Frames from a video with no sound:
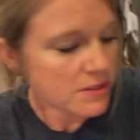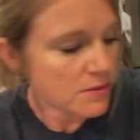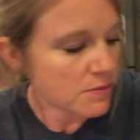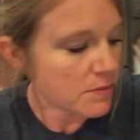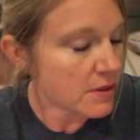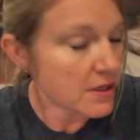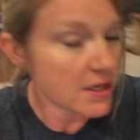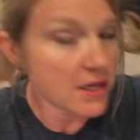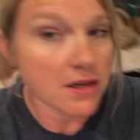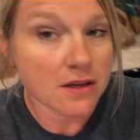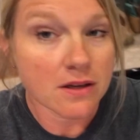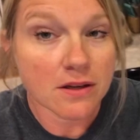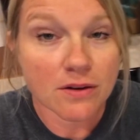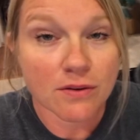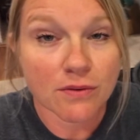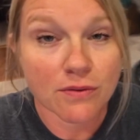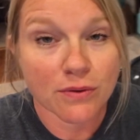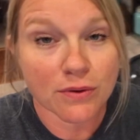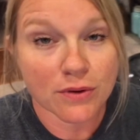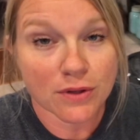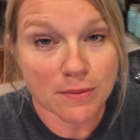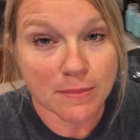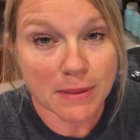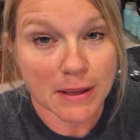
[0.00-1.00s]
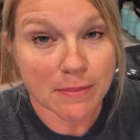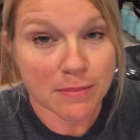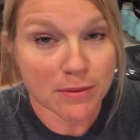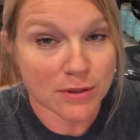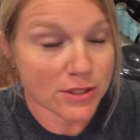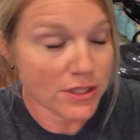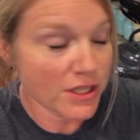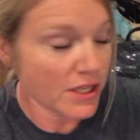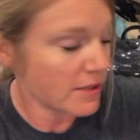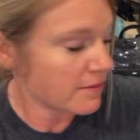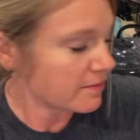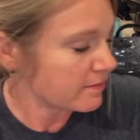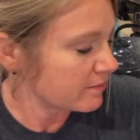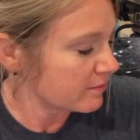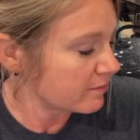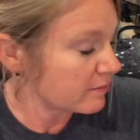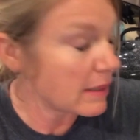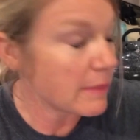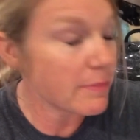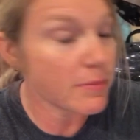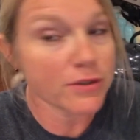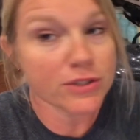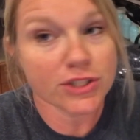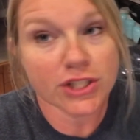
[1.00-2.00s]
wanting for the pepper
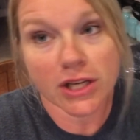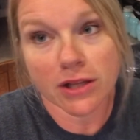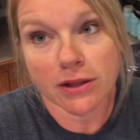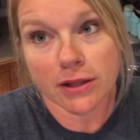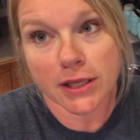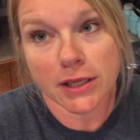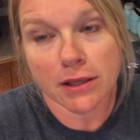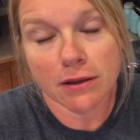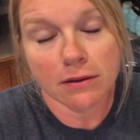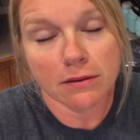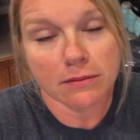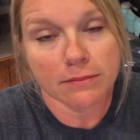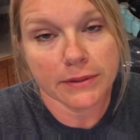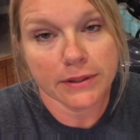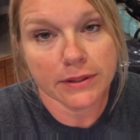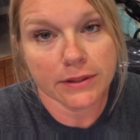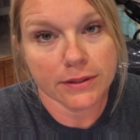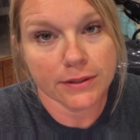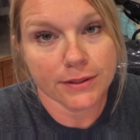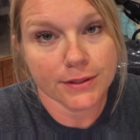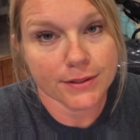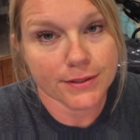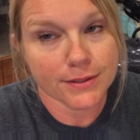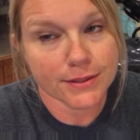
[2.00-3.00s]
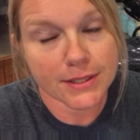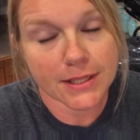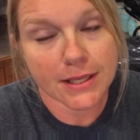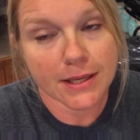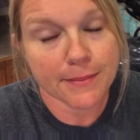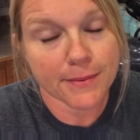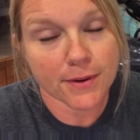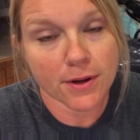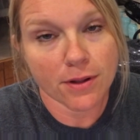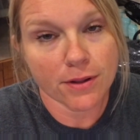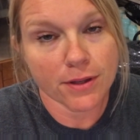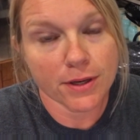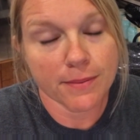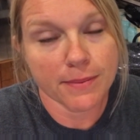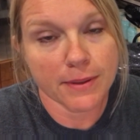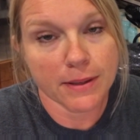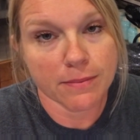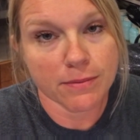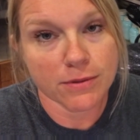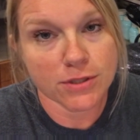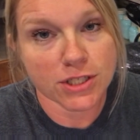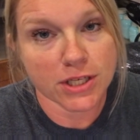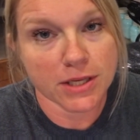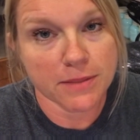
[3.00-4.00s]
jelly. Oh my goodness. See, I'm calling it
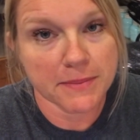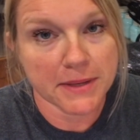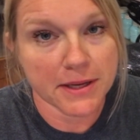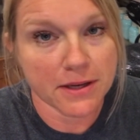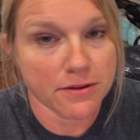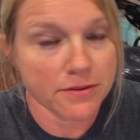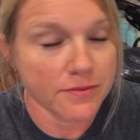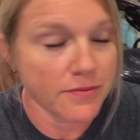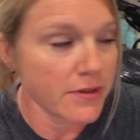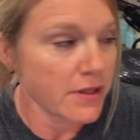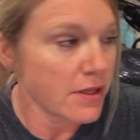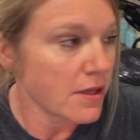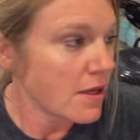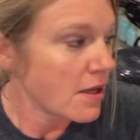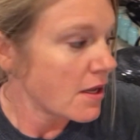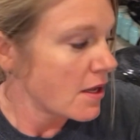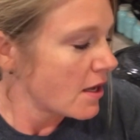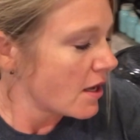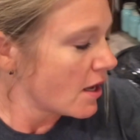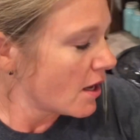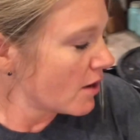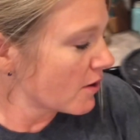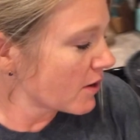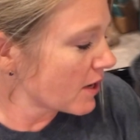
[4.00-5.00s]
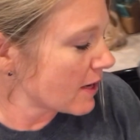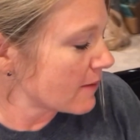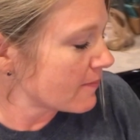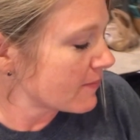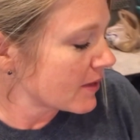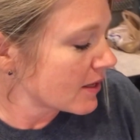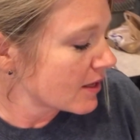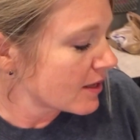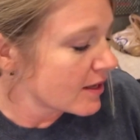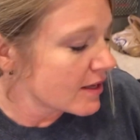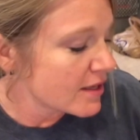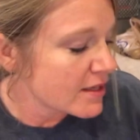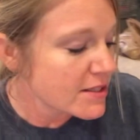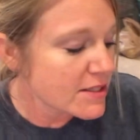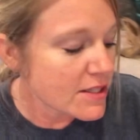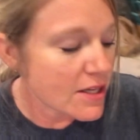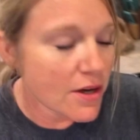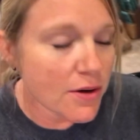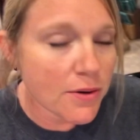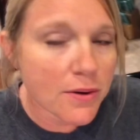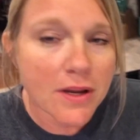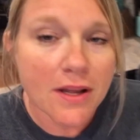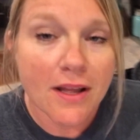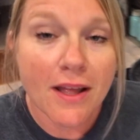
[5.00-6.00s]
pepper jam now. Okay,
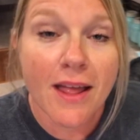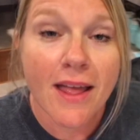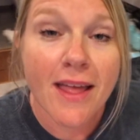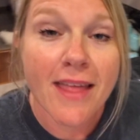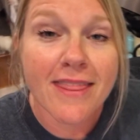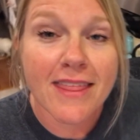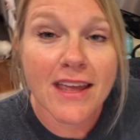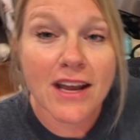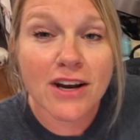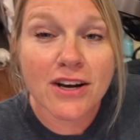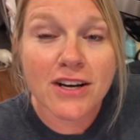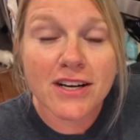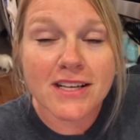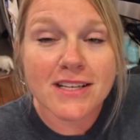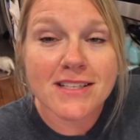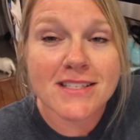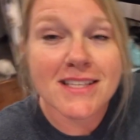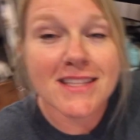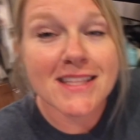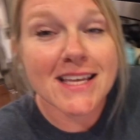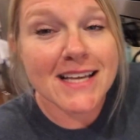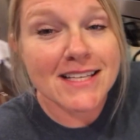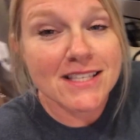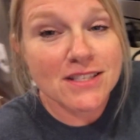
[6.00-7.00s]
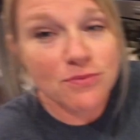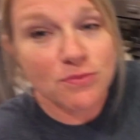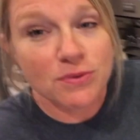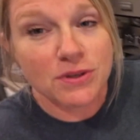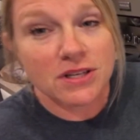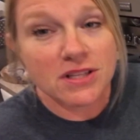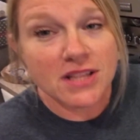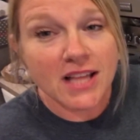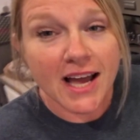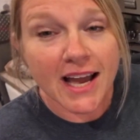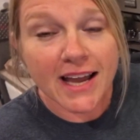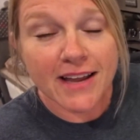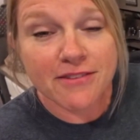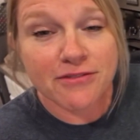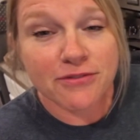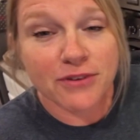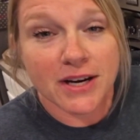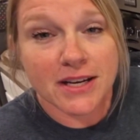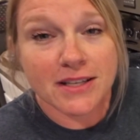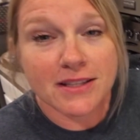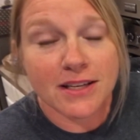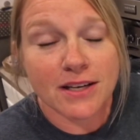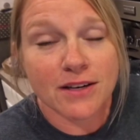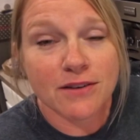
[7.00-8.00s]
so there it is. That's real life
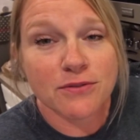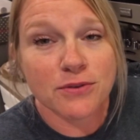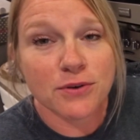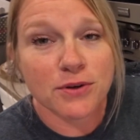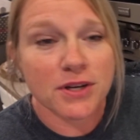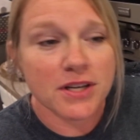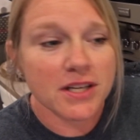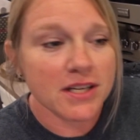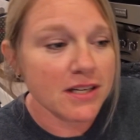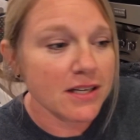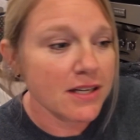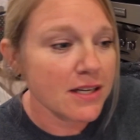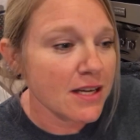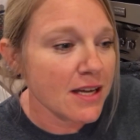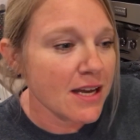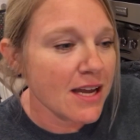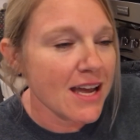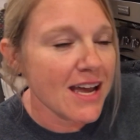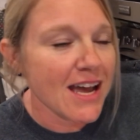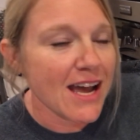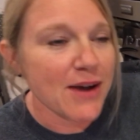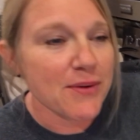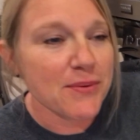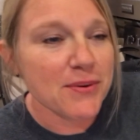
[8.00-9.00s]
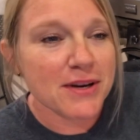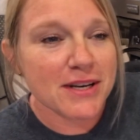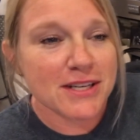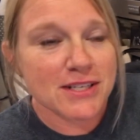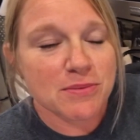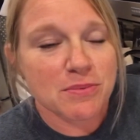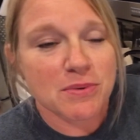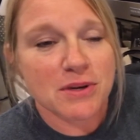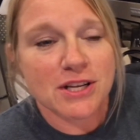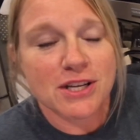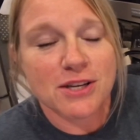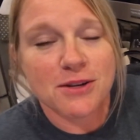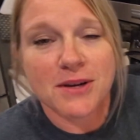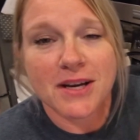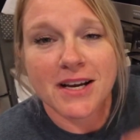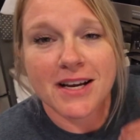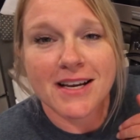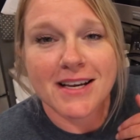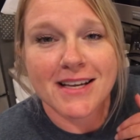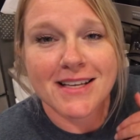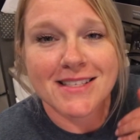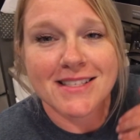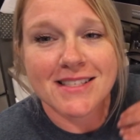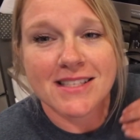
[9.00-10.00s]
right there for you. I wanted to bring you
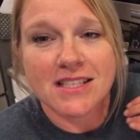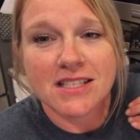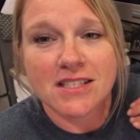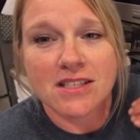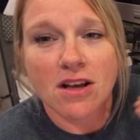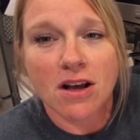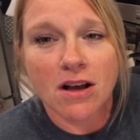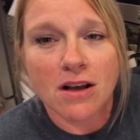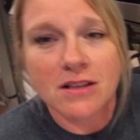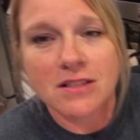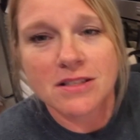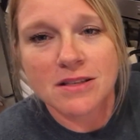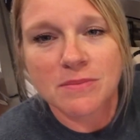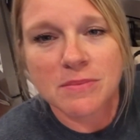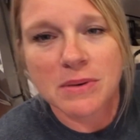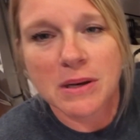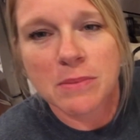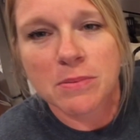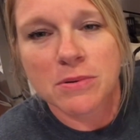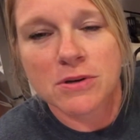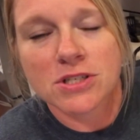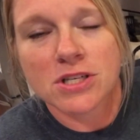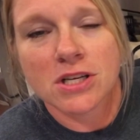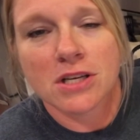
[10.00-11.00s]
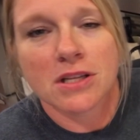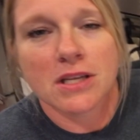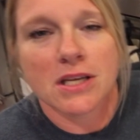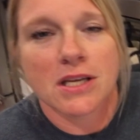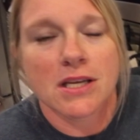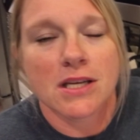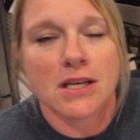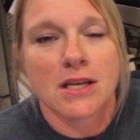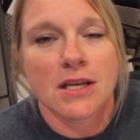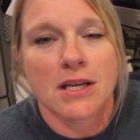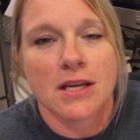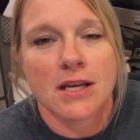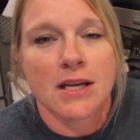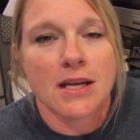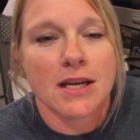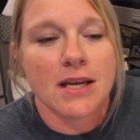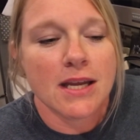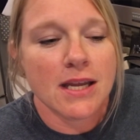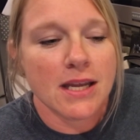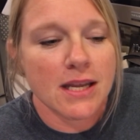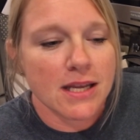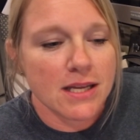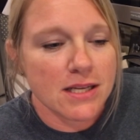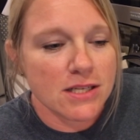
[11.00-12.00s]
guys this awesome pepper jelly
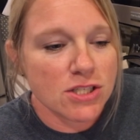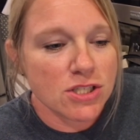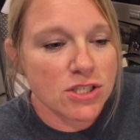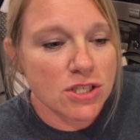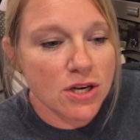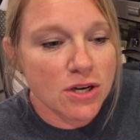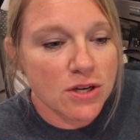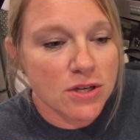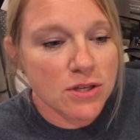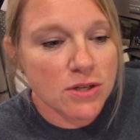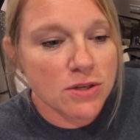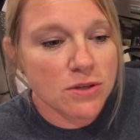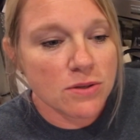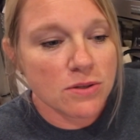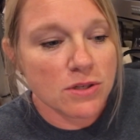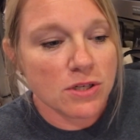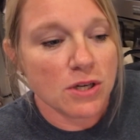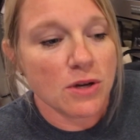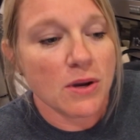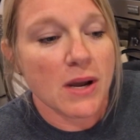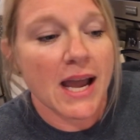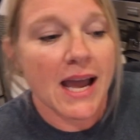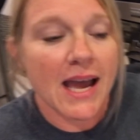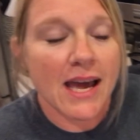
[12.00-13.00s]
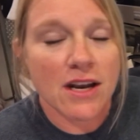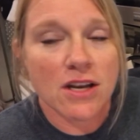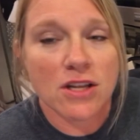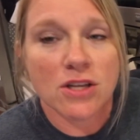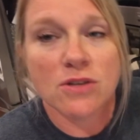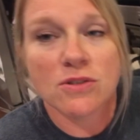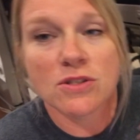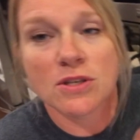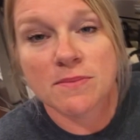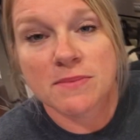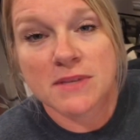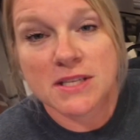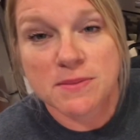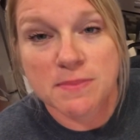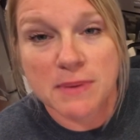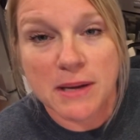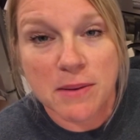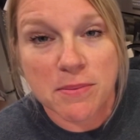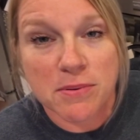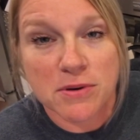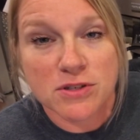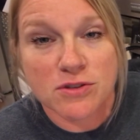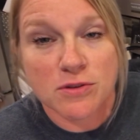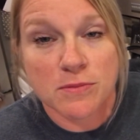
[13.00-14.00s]
and show you, you know, how to use up these
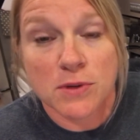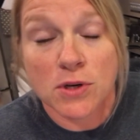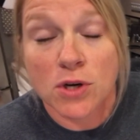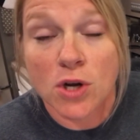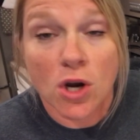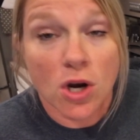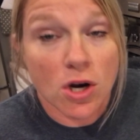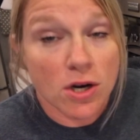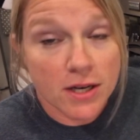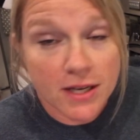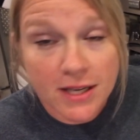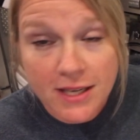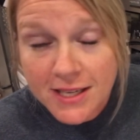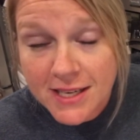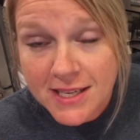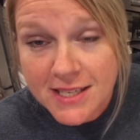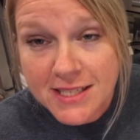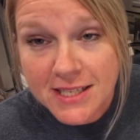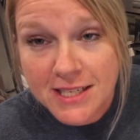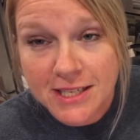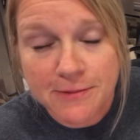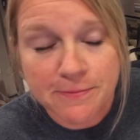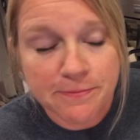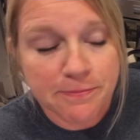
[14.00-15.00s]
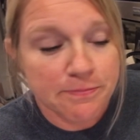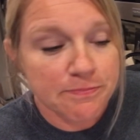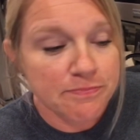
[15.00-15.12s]
peppers from your garden, and it did.